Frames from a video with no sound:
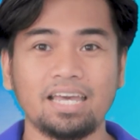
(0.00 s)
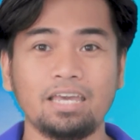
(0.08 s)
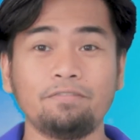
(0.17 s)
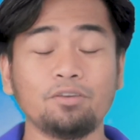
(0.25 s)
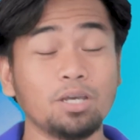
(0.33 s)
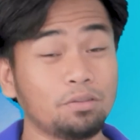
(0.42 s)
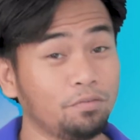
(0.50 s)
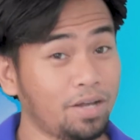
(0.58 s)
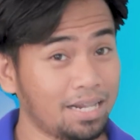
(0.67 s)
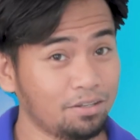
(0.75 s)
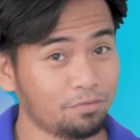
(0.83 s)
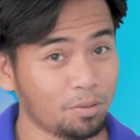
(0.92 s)
If you got
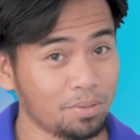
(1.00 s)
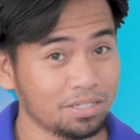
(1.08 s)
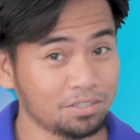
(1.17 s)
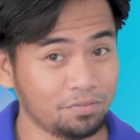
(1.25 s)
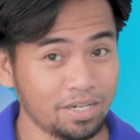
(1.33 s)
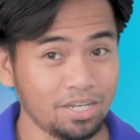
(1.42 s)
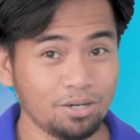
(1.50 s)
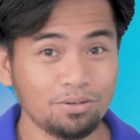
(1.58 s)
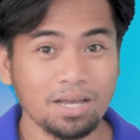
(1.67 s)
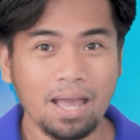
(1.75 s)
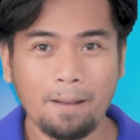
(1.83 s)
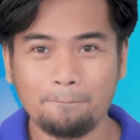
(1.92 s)
value from this
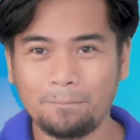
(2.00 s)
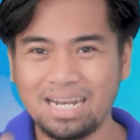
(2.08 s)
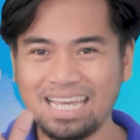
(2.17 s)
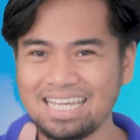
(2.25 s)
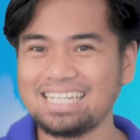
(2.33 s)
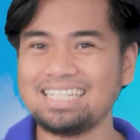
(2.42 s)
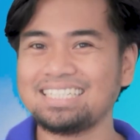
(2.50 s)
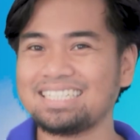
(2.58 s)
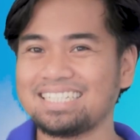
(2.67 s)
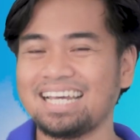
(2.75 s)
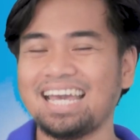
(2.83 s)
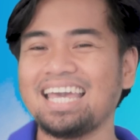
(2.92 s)
video,
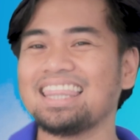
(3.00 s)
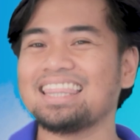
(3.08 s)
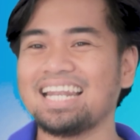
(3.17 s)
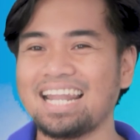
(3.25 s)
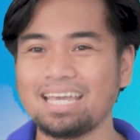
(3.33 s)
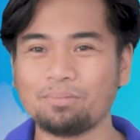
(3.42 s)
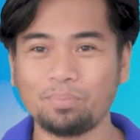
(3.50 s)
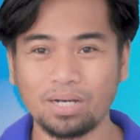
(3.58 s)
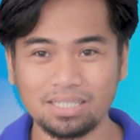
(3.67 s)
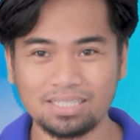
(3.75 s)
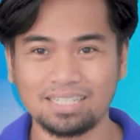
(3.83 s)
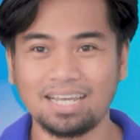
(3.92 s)
please hit the like
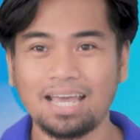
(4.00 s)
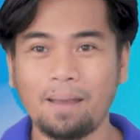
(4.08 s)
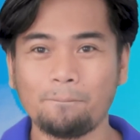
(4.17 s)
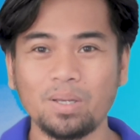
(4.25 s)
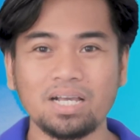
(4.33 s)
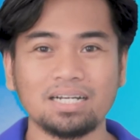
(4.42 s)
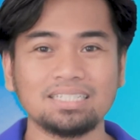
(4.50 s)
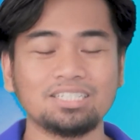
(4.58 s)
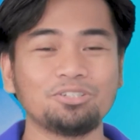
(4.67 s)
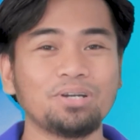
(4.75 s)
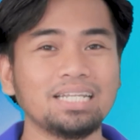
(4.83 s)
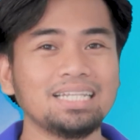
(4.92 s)
button because
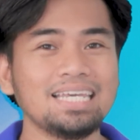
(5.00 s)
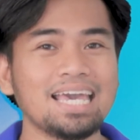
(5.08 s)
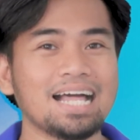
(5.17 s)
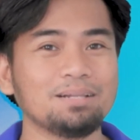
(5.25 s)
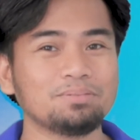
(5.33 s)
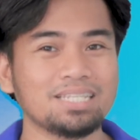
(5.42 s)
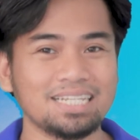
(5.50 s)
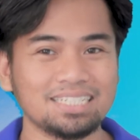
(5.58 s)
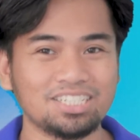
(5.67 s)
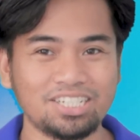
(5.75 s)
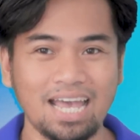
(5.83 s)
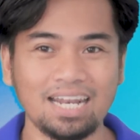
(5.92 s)
it greatly helps
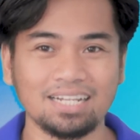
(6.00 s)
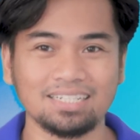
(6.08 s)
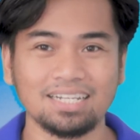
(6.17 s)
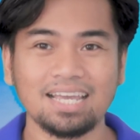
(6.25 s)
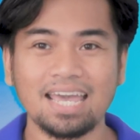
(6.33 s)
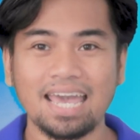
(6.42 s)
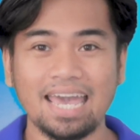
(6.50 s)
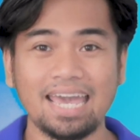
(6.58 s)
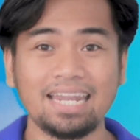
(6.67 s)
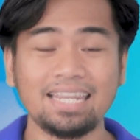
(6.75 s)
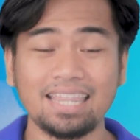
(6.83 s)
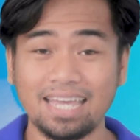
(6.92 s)
this channel.
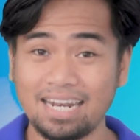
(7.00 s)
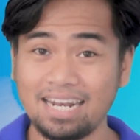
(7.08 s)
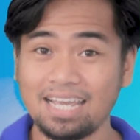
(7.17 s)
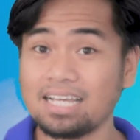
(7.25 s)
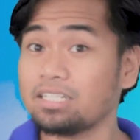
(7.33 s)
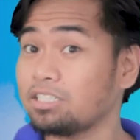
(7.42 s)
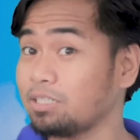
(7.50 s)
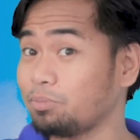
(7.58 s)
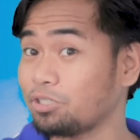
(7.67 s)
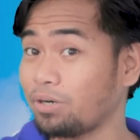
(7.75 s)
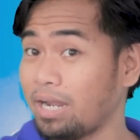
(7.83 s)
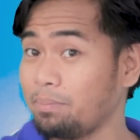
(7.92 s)
And then
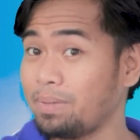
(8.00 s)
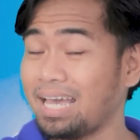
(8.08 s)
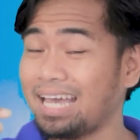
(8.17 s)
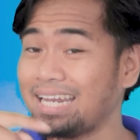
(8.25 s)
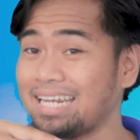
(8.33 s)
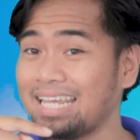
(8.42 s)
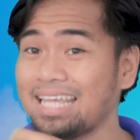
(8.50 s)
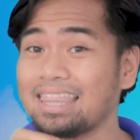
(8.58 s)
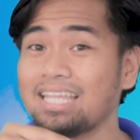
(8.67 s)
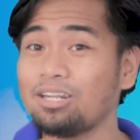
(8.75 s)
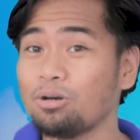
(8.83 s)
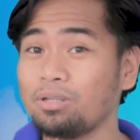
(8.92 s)
subscribe and hit
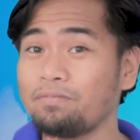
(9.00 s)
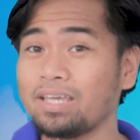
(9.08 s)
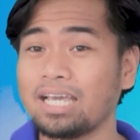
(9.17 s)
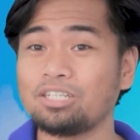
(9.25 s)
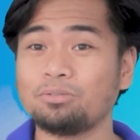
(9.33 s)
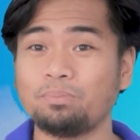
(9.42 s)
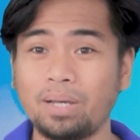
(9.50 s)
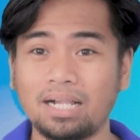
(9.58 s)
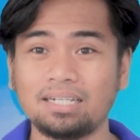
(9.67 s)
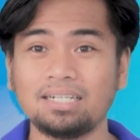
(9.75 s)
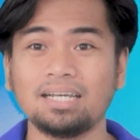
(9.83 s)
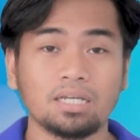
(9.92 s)
the notification
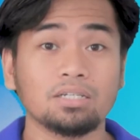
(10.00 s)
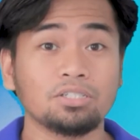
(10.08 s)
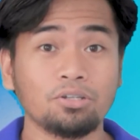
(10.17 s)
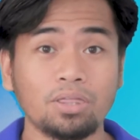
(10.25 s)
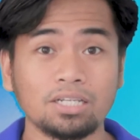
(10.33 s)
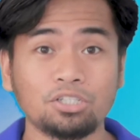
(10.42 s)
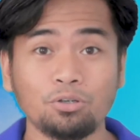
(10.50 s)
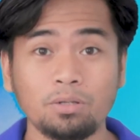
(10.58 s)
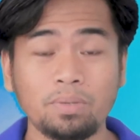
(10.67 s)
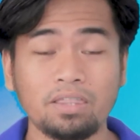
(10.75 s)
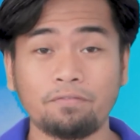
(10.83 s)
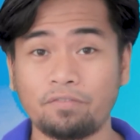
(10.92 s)
bell so that
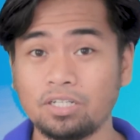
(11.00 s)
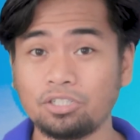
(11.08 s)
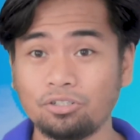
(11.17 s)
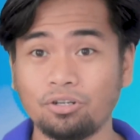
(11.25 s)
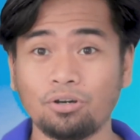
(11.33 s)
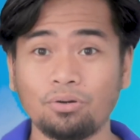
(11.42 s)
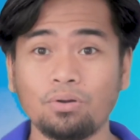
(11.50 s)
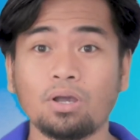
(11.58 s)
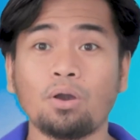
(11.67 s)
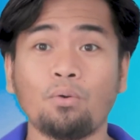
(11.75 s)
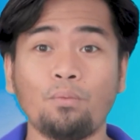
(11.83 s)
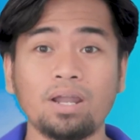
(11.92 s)
you'll be the first to know
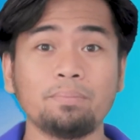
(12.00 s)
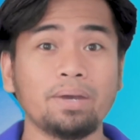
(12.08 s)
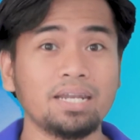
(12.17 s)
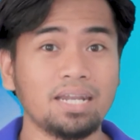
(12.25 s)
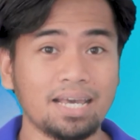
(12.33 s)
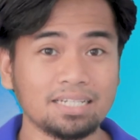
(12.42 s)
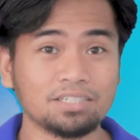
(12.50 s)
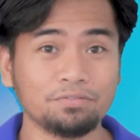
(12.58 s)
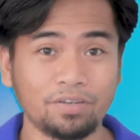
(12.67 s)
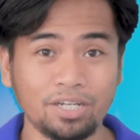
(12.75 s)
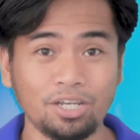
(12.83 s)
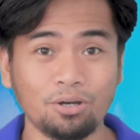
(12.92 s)
when my next
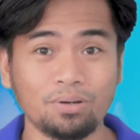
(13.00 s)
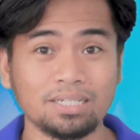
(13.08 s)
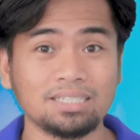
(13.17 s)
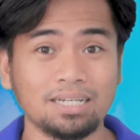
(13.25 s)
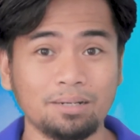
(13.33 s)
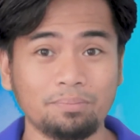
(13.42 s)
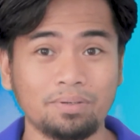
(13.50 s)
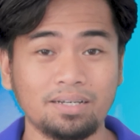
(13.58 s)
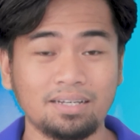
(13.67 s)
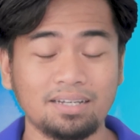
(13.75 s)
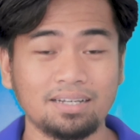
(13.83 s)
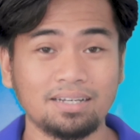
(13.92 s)
video is up.
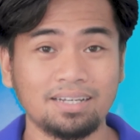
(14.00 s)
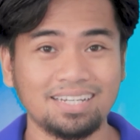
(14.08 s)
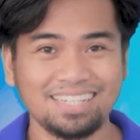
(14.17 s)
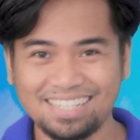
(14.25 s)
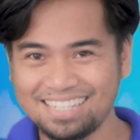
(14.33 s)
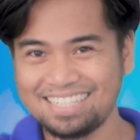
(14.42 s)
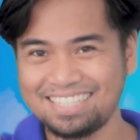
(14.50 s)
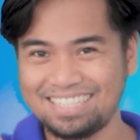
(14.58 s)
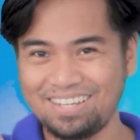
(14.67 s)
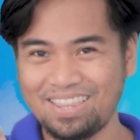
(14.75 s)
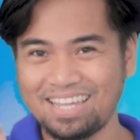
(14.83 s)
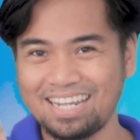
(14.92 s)

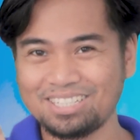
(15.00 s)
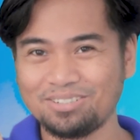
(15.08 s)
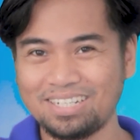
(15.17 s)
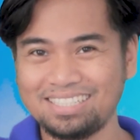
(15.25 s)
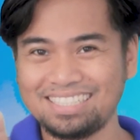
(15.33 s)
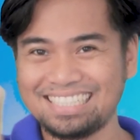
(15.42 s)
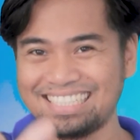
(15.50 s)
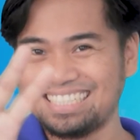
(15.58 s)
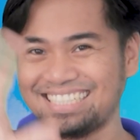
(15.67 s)
See you in the next one.